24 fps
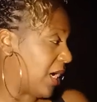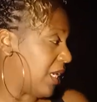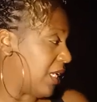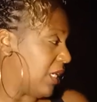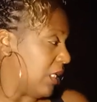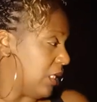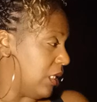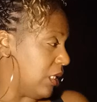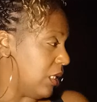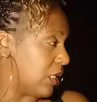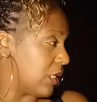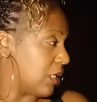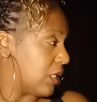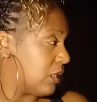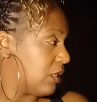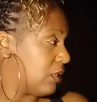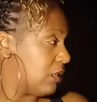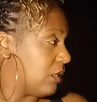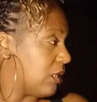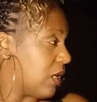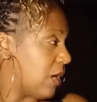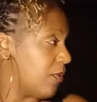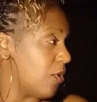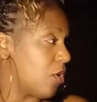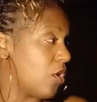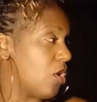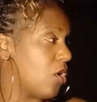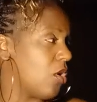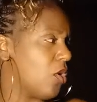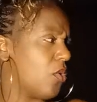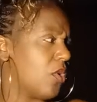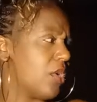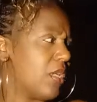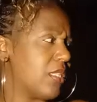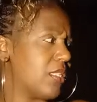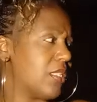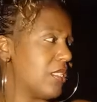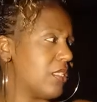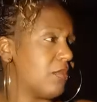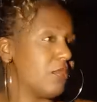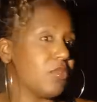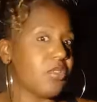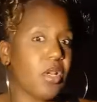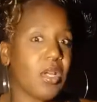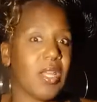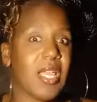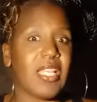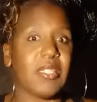look. No, it doesn't. I'm
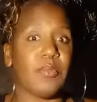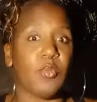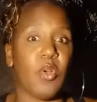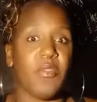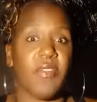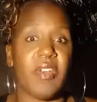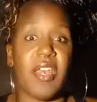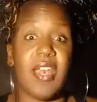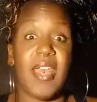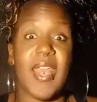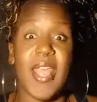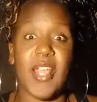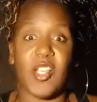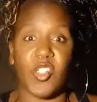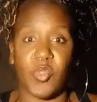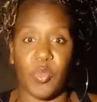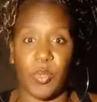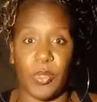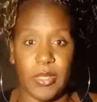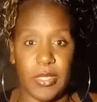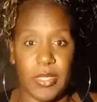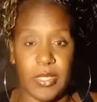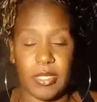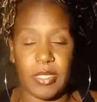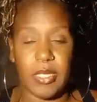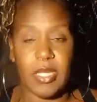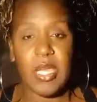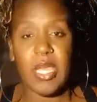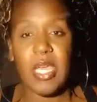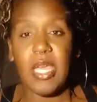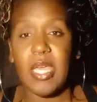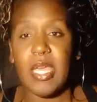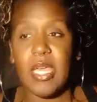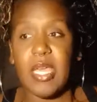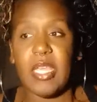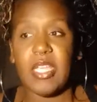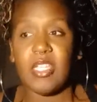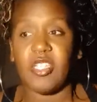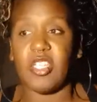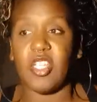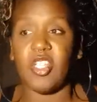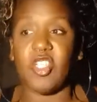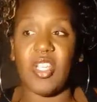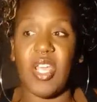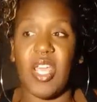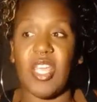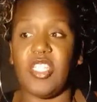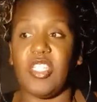sorry. It has more of a natural look,
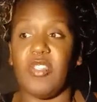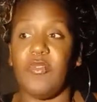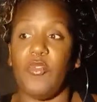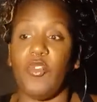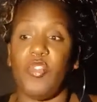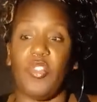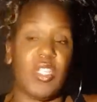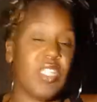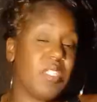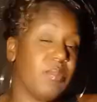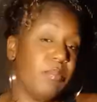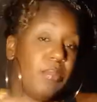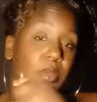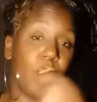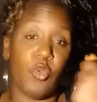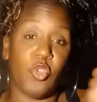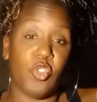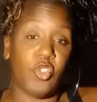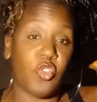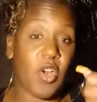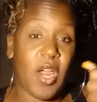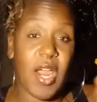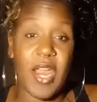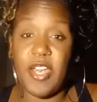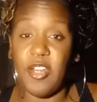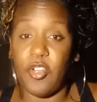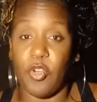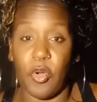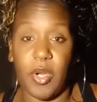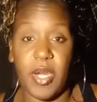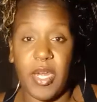such as if you just blow dried your